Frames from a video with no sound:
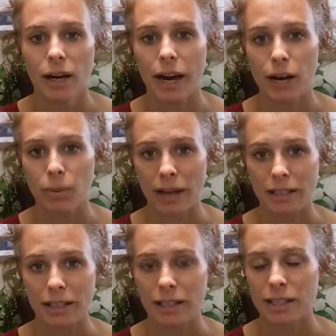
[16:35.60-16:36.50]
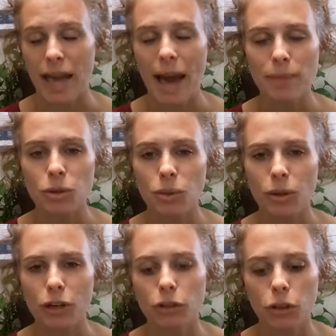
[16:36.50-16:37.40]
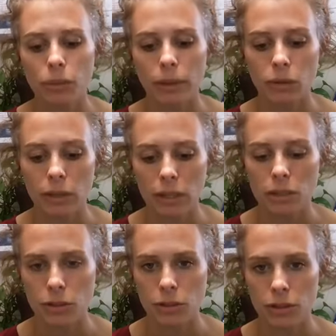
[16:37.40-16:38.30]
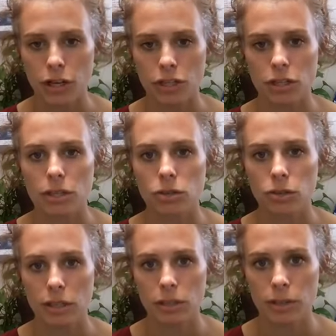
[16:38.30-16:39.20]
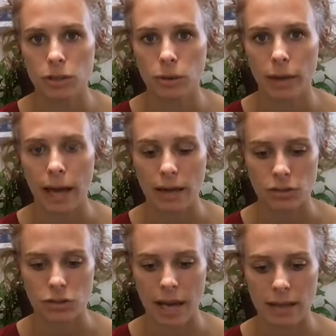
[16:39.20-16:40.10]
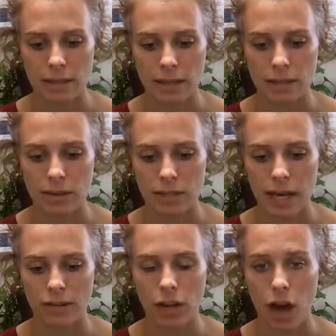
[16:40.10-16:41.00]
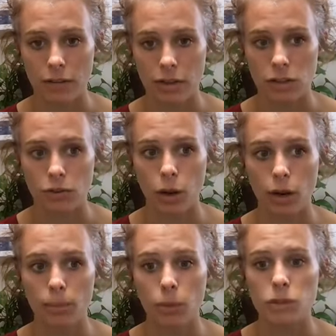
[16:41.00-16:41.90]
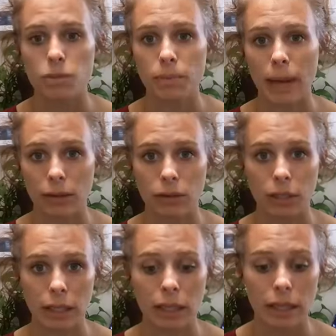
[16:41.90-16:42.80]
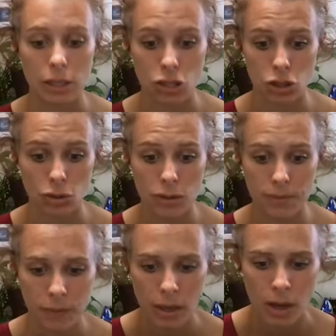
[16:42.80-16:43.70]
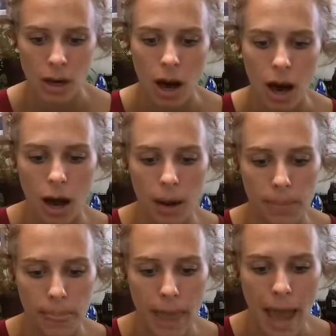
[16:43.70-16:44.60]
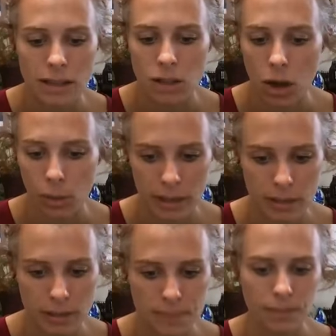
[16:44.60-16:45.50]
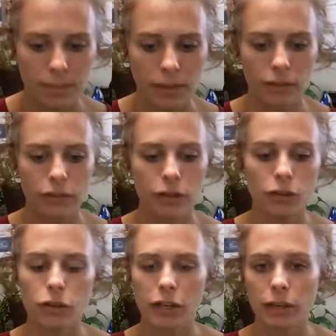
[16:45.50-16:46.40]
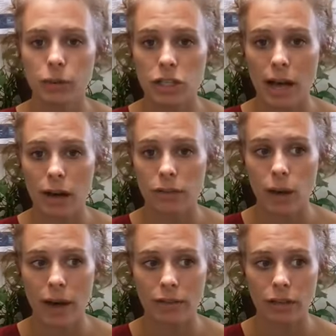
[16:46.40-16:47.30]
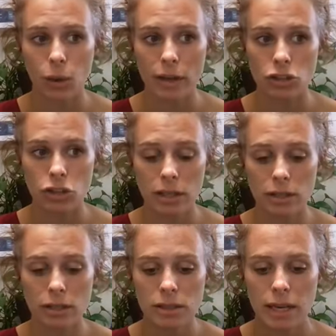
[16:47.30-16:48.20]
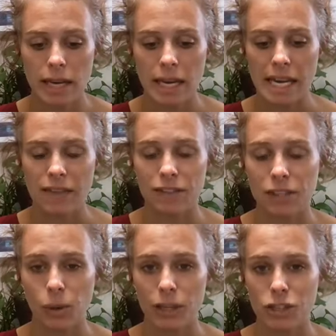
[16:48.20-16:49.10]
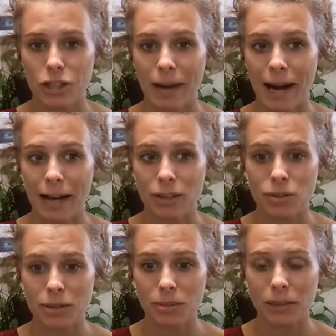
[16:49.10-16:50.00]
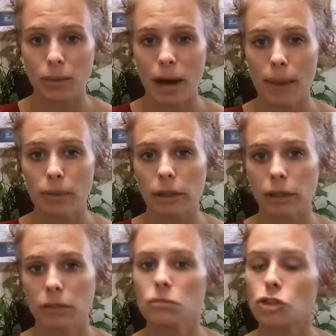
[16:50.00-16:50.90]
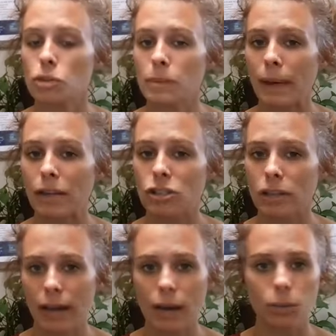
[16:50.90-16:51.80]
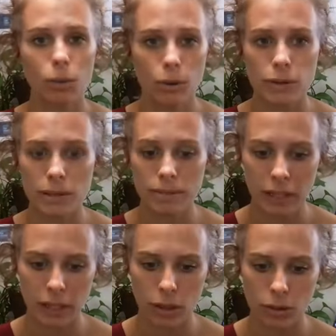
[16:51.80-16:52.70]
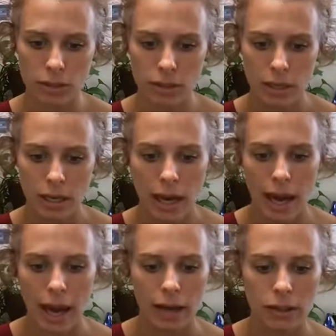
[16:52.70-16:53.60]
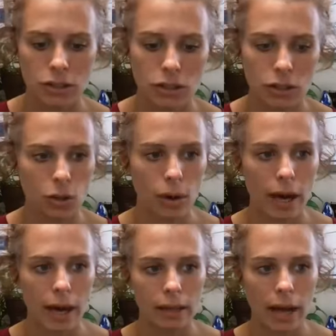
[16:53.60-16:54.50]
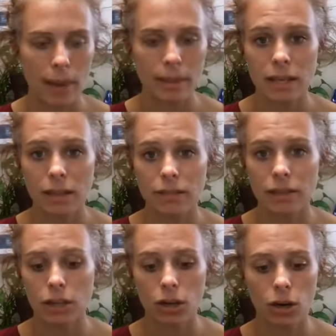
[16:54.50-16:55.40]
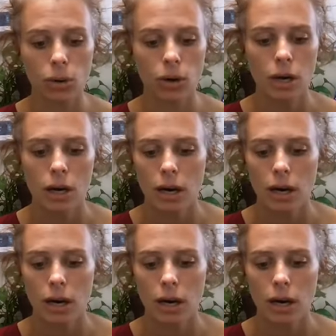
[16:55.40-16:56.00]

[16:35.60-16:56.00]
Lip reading: chiropractic is absolutely wonderful, but you need to be doing stretches, you need to be doing exercises outside of the office for most pain-related issues. As always, feel free to reach out if you have any questions. If it's a question about how to do something properly, just be patient. I will post some videos. And go ahead, comment on the video,